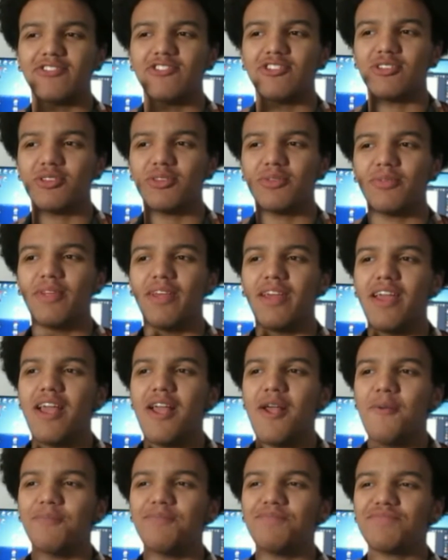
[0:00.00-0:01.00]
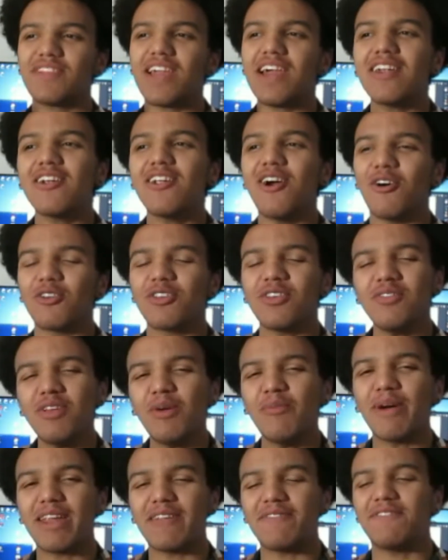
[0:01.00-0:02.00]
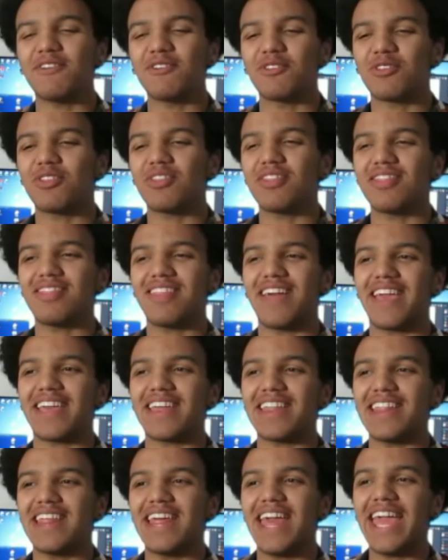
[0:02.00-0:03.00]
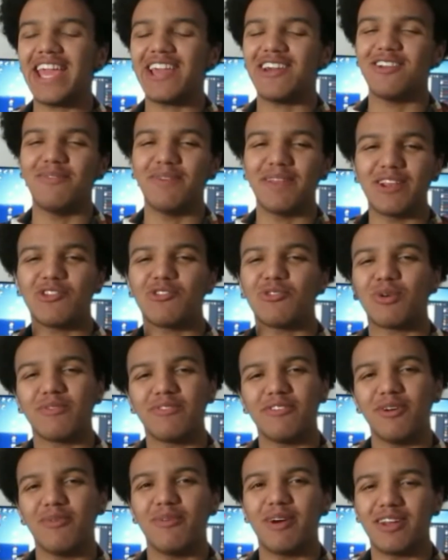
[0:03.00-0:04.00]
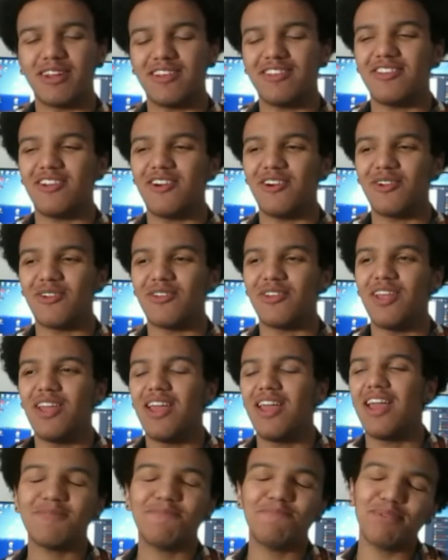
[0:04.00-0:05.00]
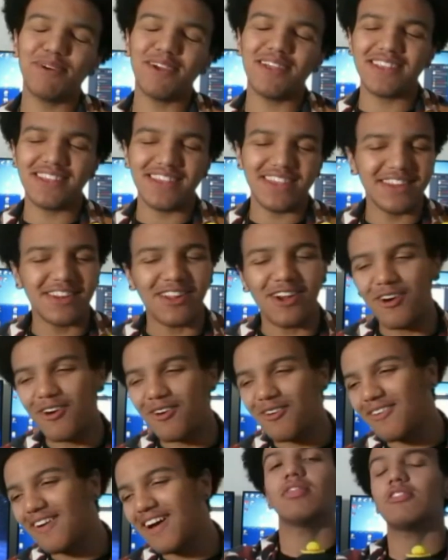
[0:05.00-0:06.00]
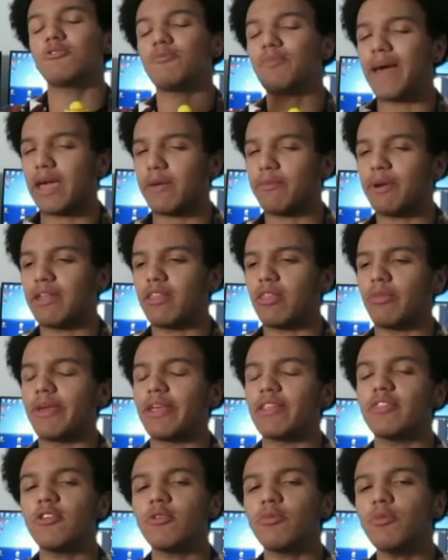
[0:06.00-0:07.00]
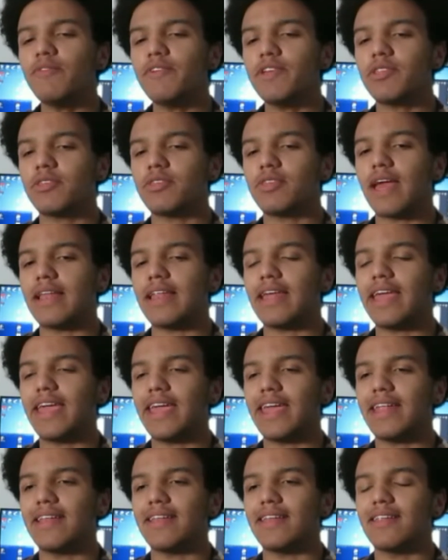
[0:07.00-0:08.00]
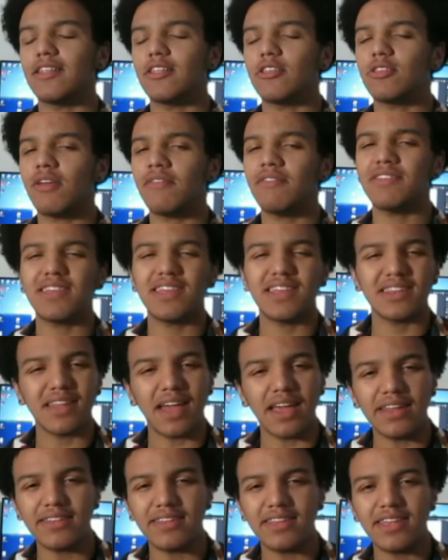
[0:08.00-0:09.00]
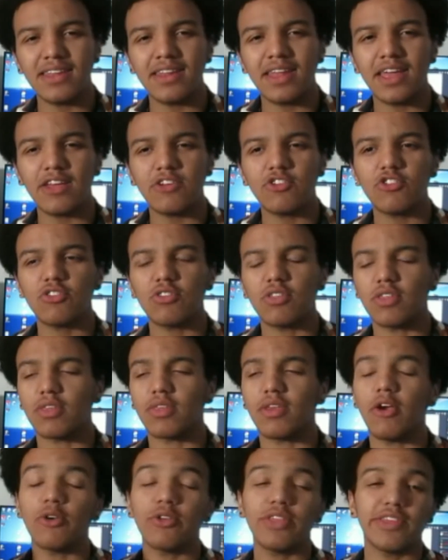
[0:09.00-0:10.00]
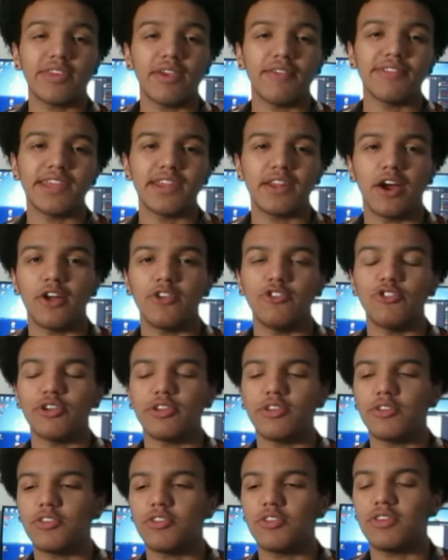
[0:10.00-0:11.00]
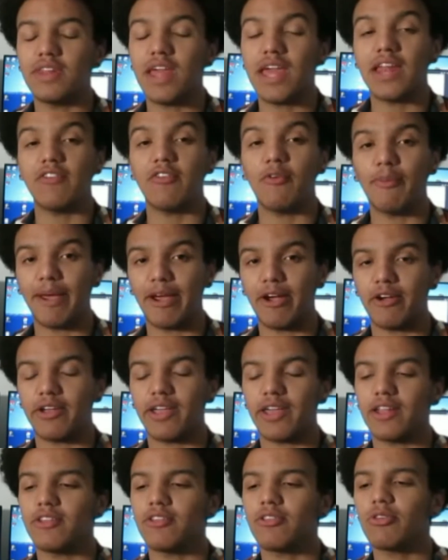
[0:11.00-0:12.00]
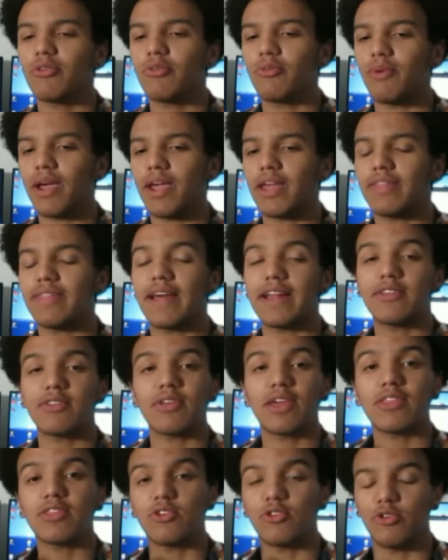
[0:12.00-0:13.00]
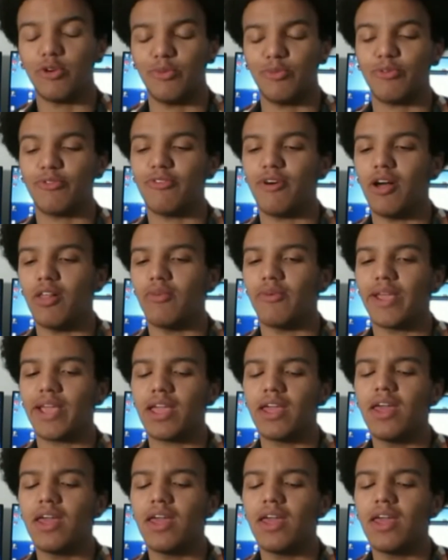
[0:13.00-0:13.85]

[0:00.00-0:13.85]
just, I don't know, something about it feels like it could have been a short film on its own. But, you know, let's backpedal a bit. This movie's set in 1719-ish, early 1700s, Native Americans, right? That's like the group we're following.